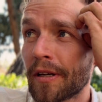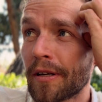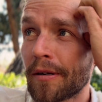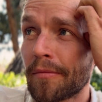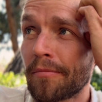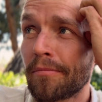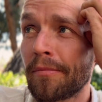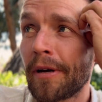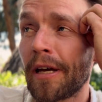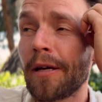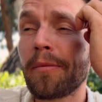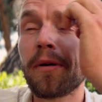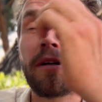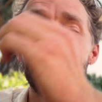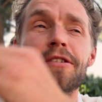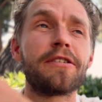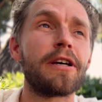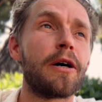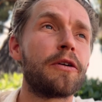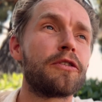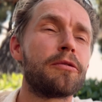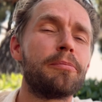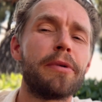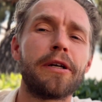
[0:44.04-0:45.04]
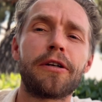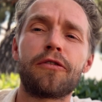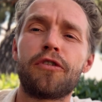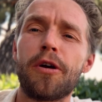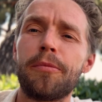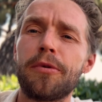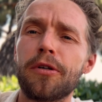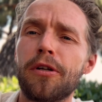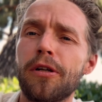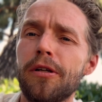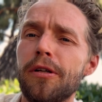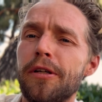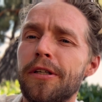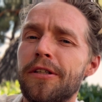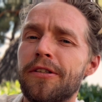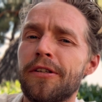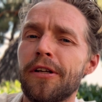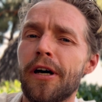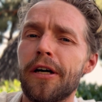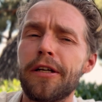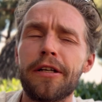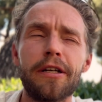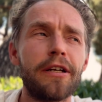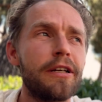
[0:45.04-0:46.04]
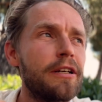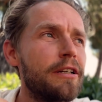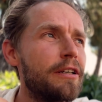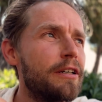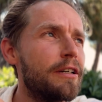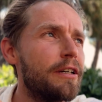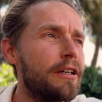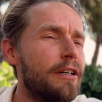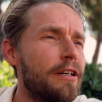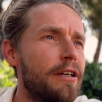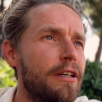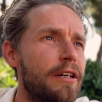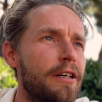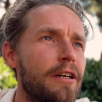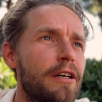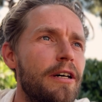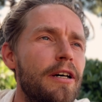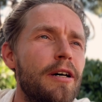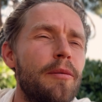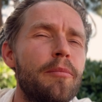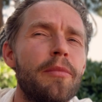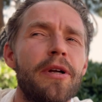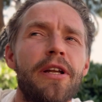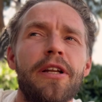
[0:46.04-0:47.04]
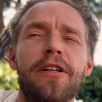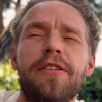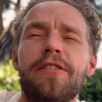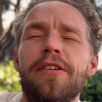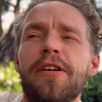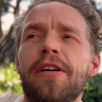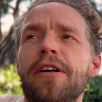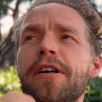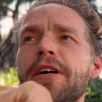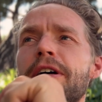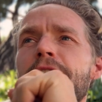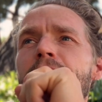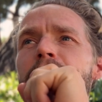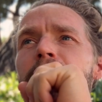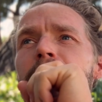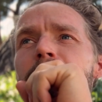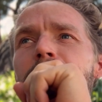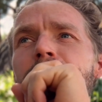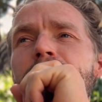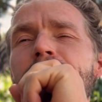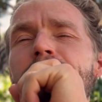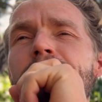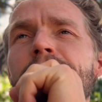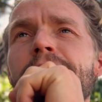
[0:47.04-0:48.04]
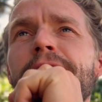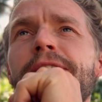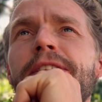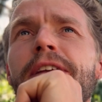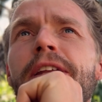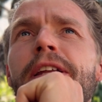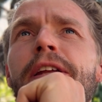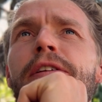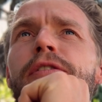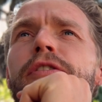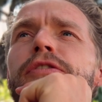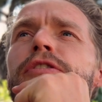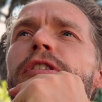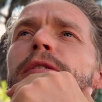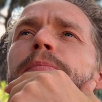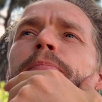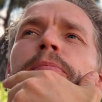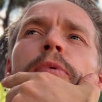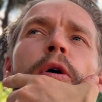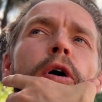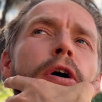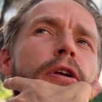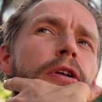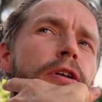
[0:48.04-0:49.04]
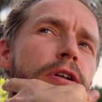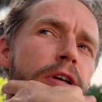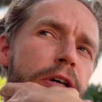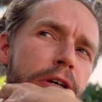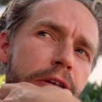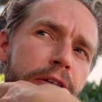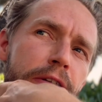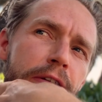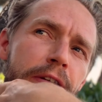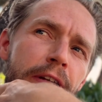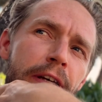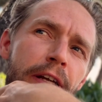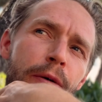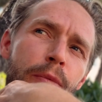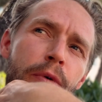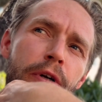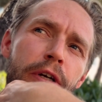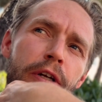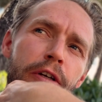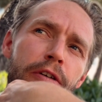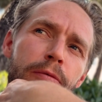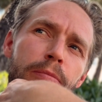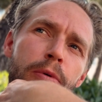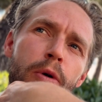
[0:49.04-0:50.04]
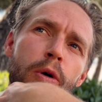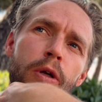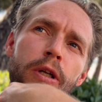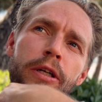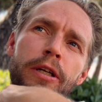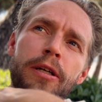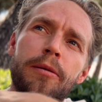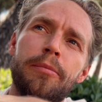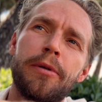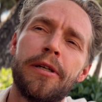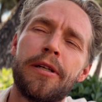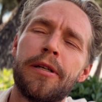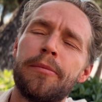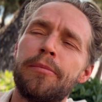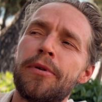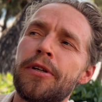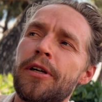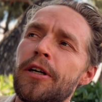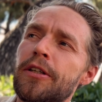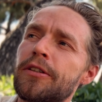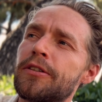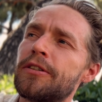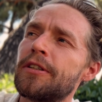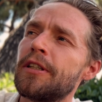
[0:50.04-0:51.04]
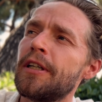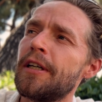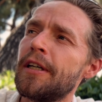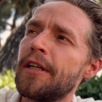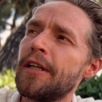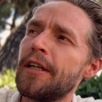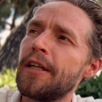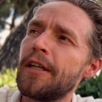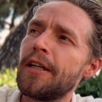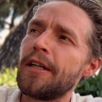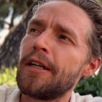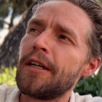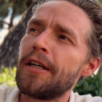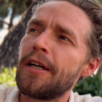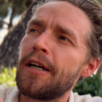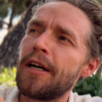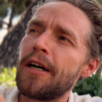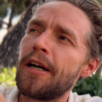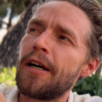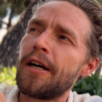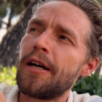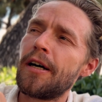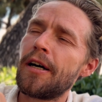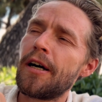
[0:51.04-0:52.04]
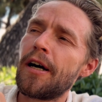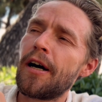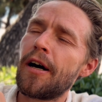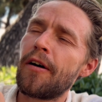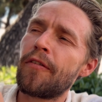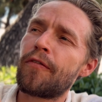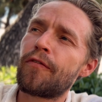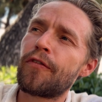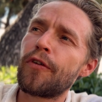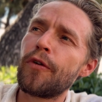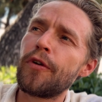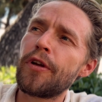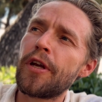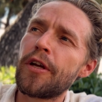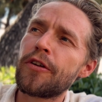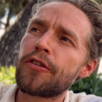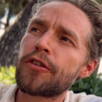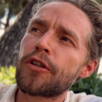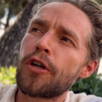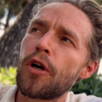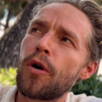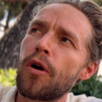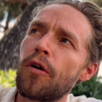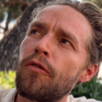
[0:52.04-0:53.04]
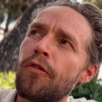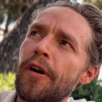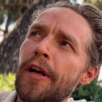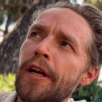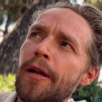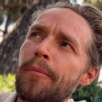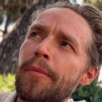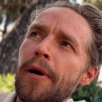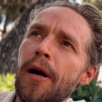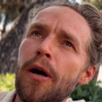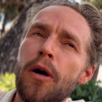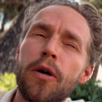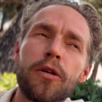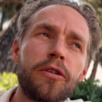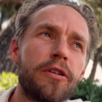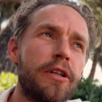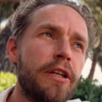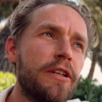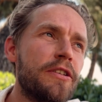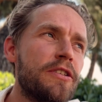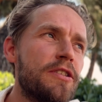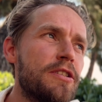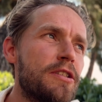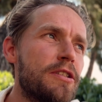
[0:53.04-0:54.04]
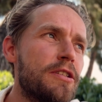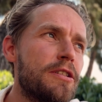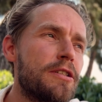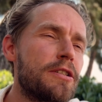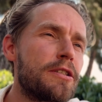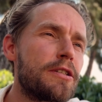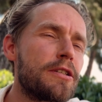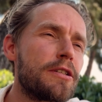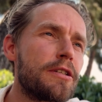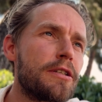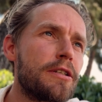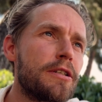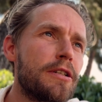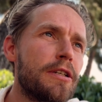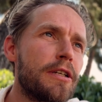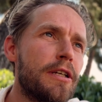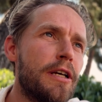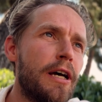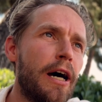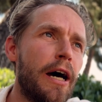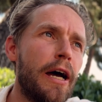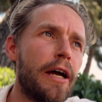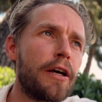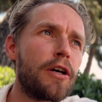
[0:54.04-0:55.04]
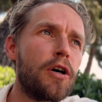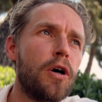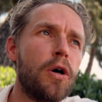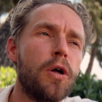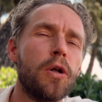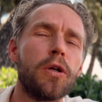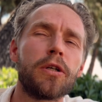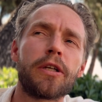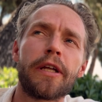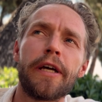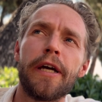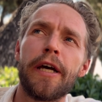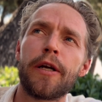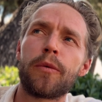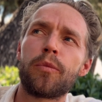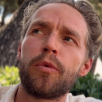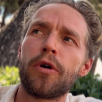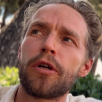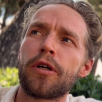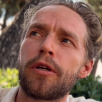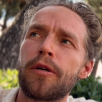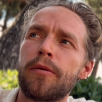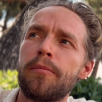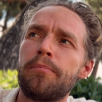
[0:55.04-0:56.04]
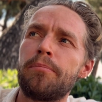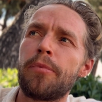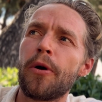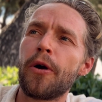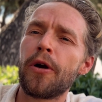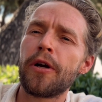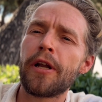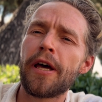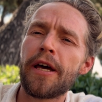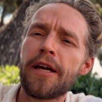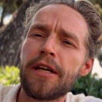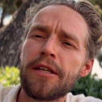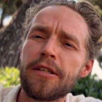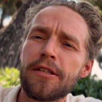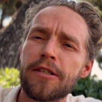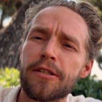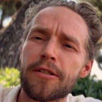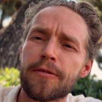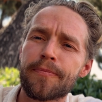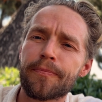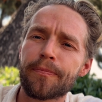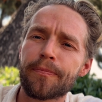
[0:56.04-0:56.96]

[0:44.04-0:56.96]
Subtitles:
Maybe it sounds a bit cryptical, it's not, but it's an interesting point that I want to explore a little bit, because a few years ago I read about this guy called Edward Bernays,